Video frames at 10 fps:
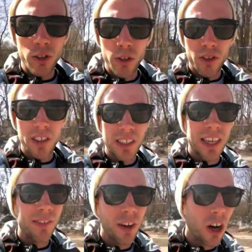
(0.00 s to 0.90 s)
loose and
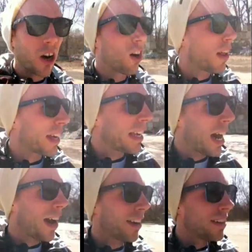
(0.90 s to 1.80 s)
give it all I
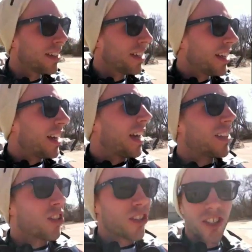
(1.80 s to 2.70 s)
got.
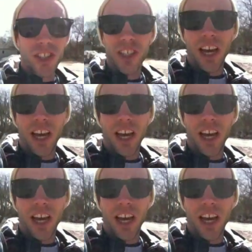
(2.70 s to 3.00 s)
And so this is